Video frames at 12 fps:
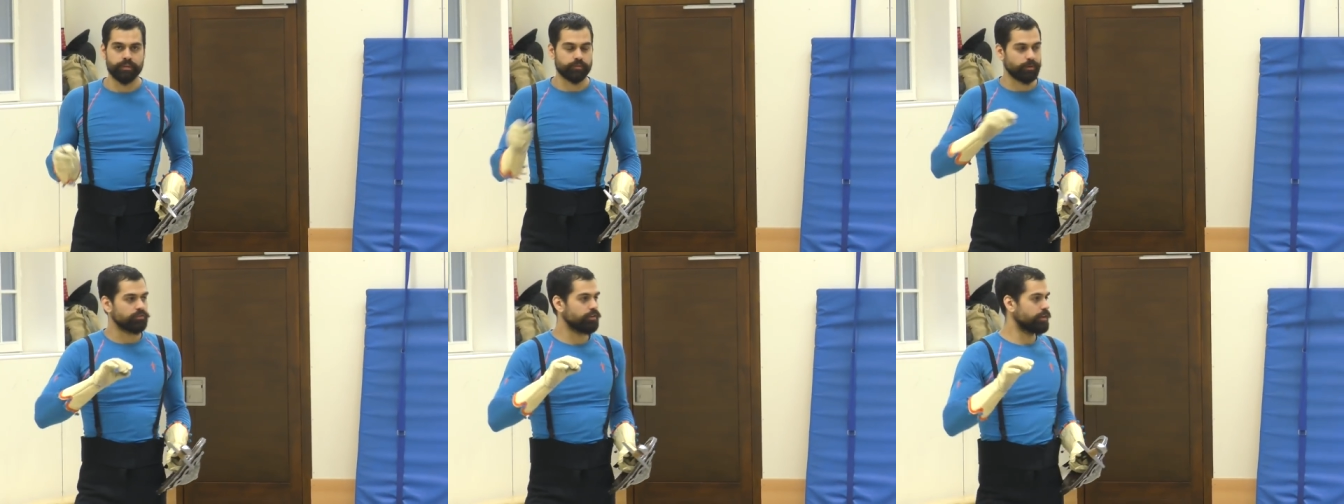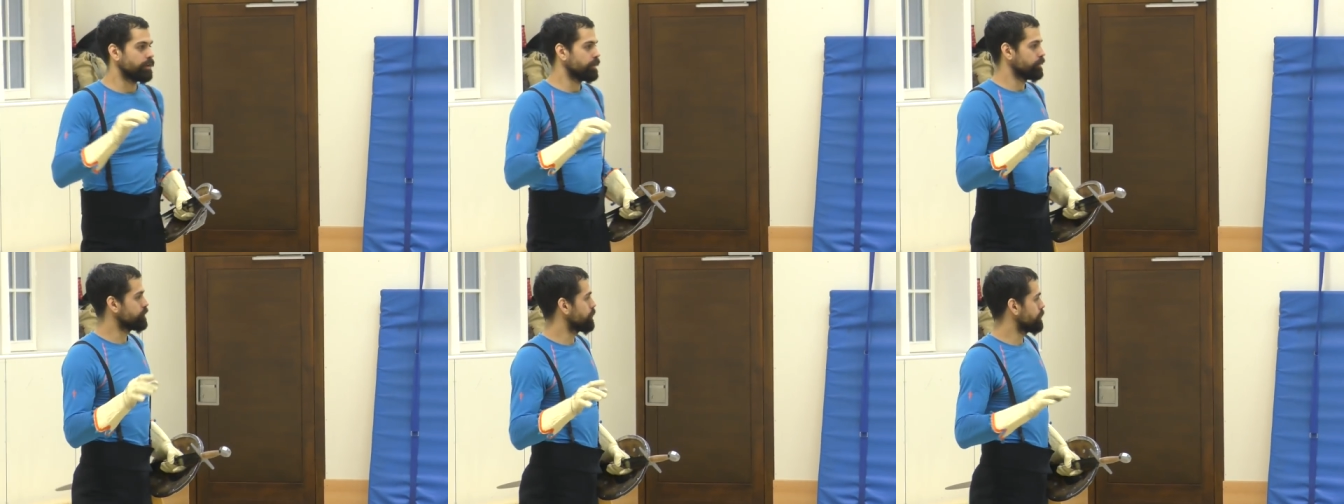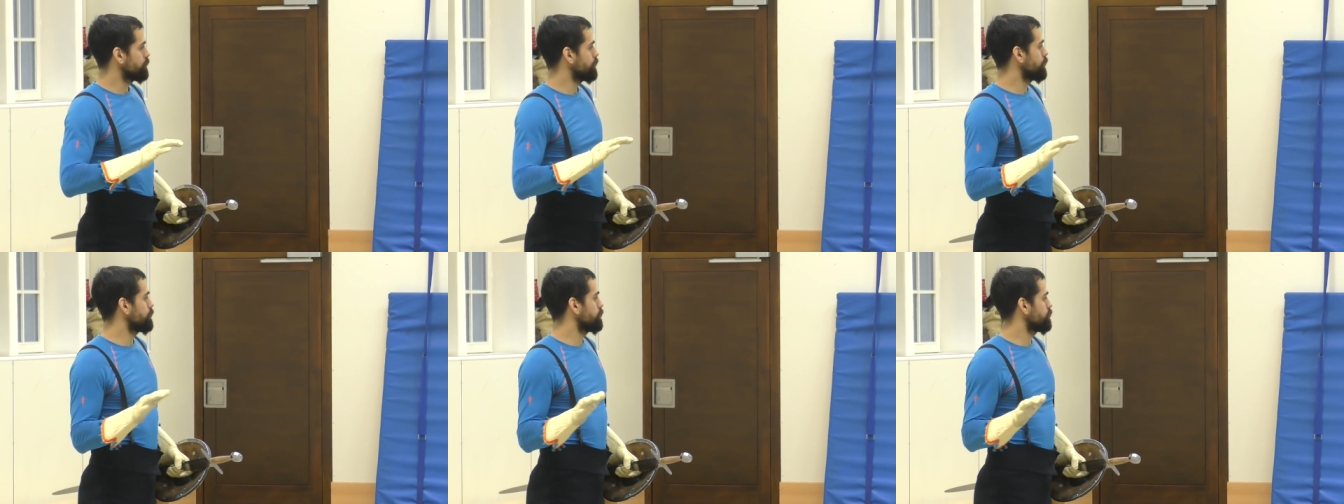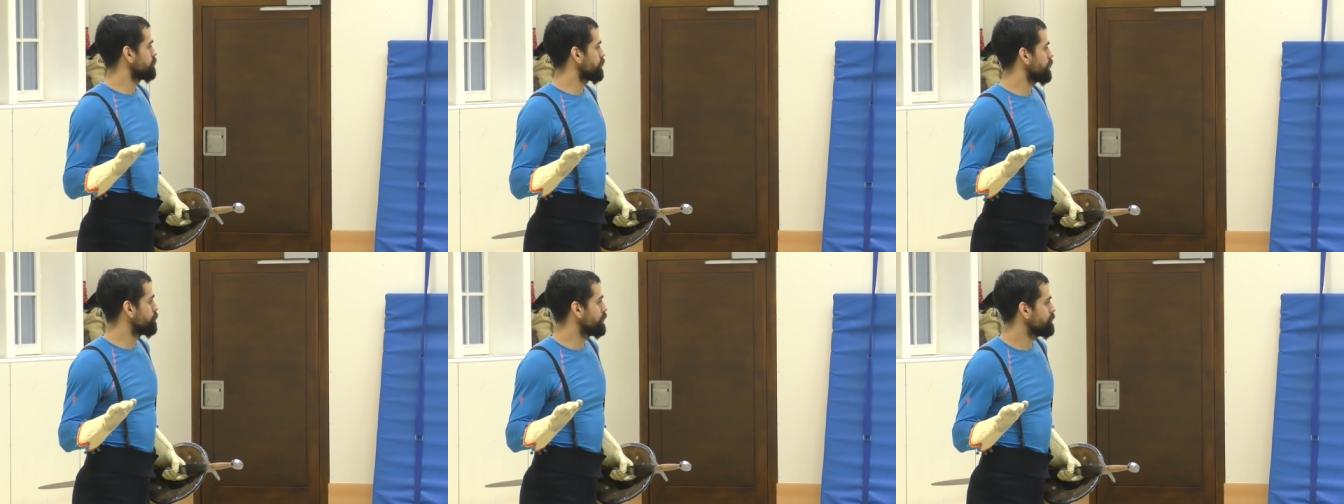Especially, in, in, in,
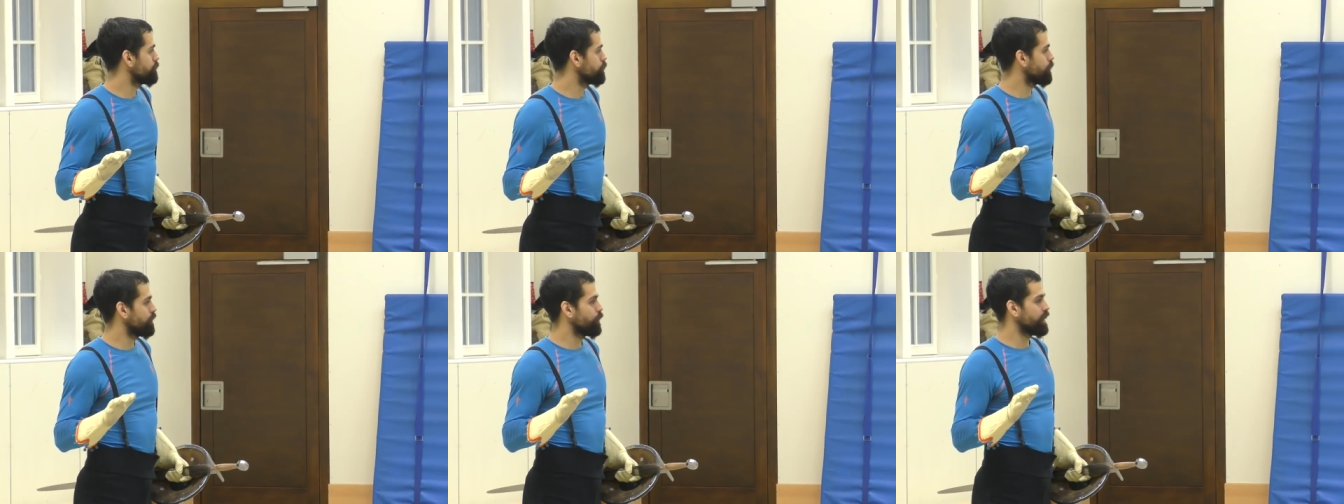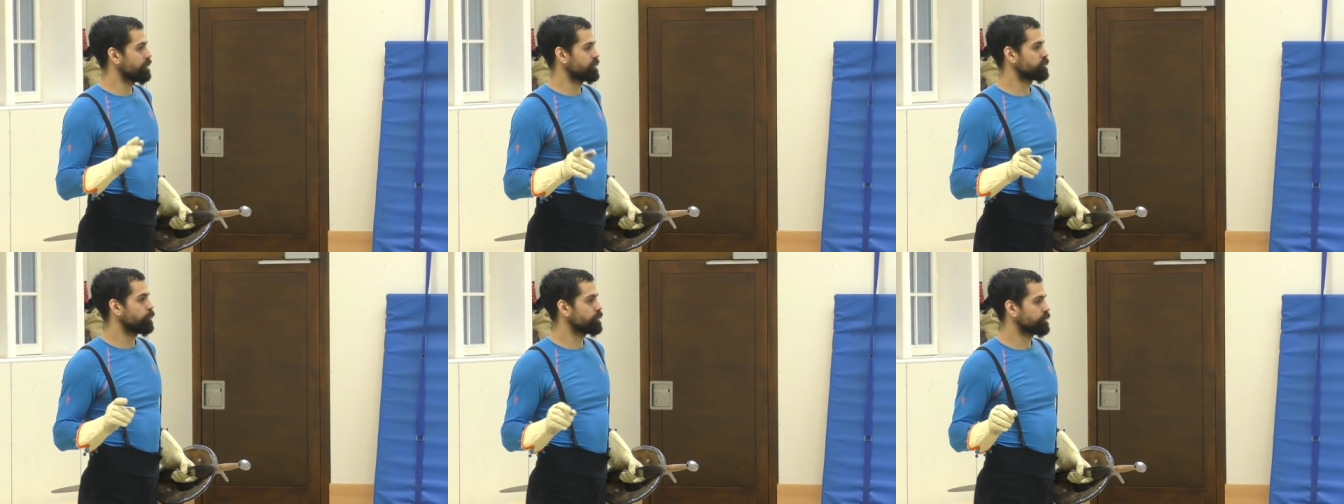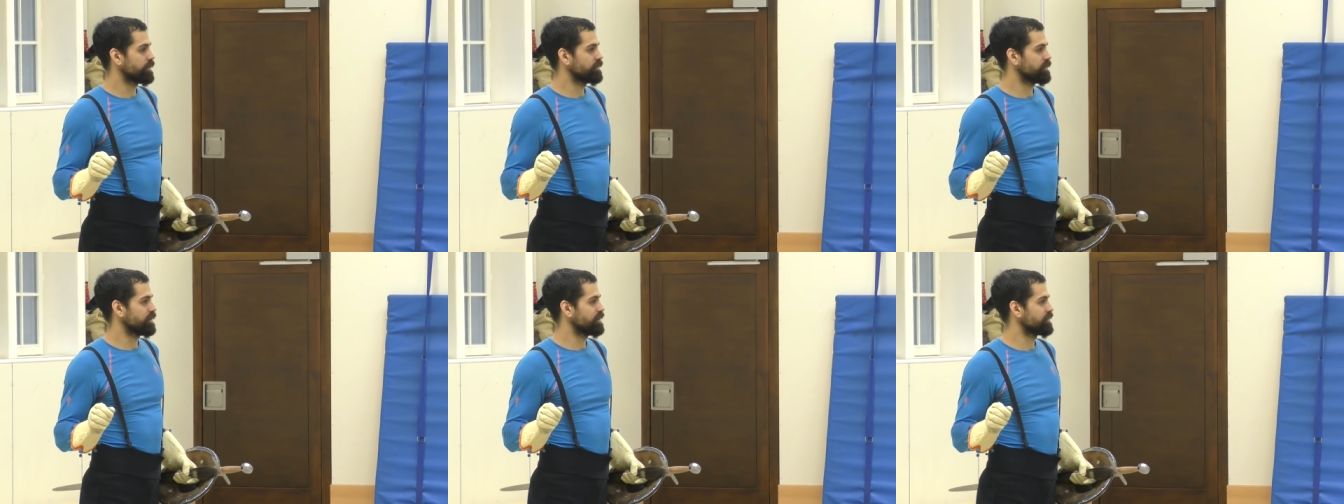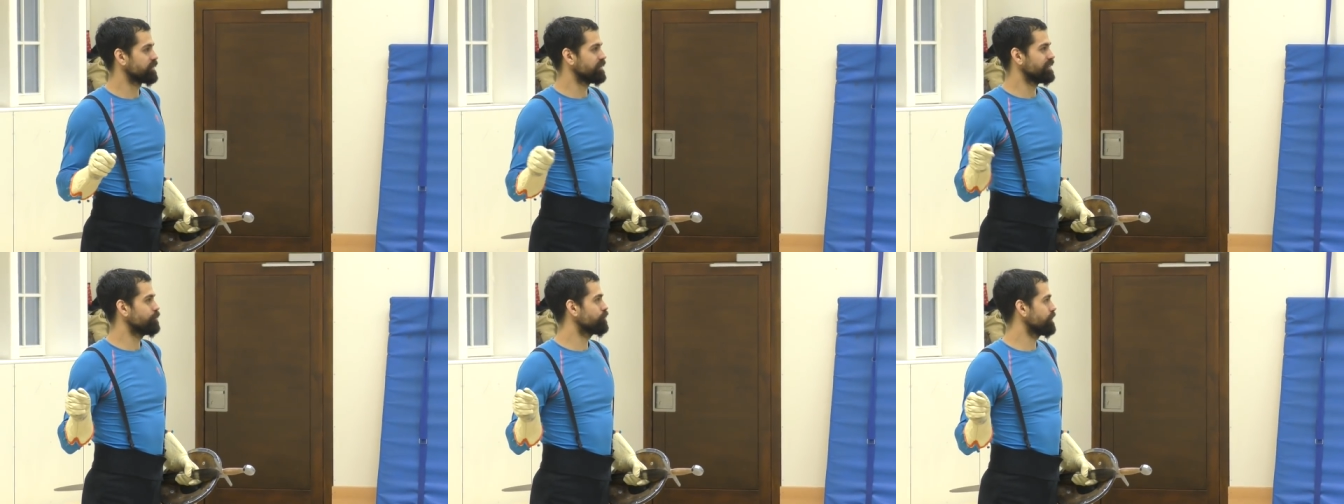I believe you're all aware that sports fencing
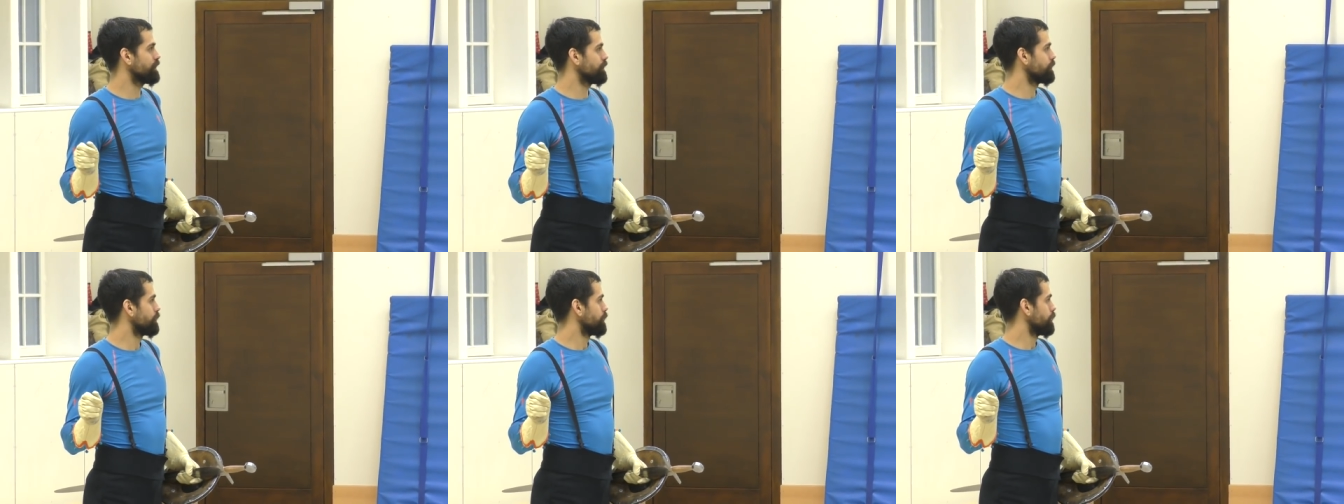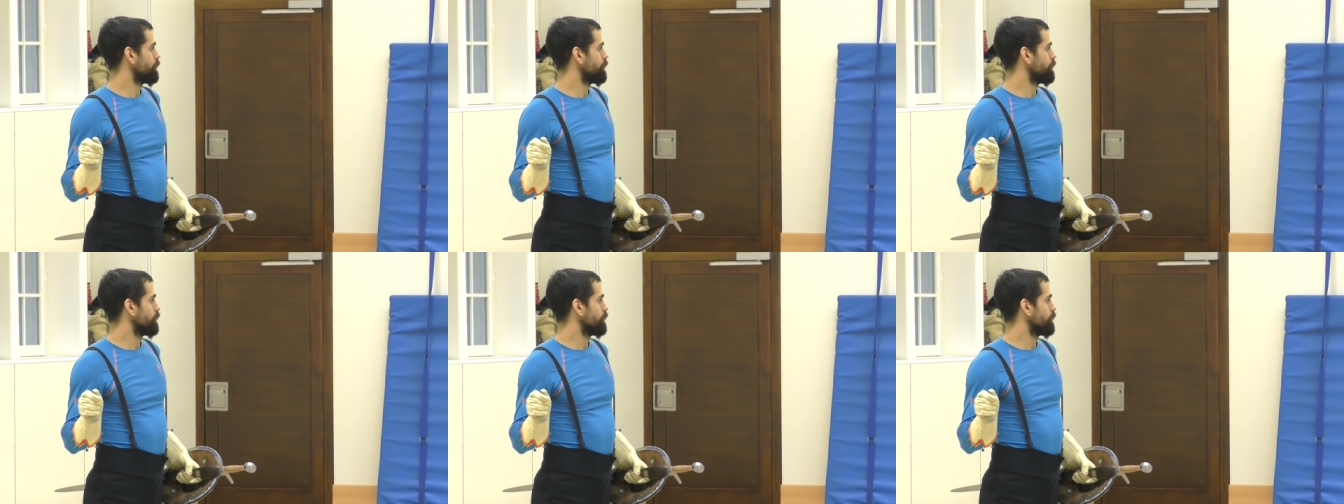is usually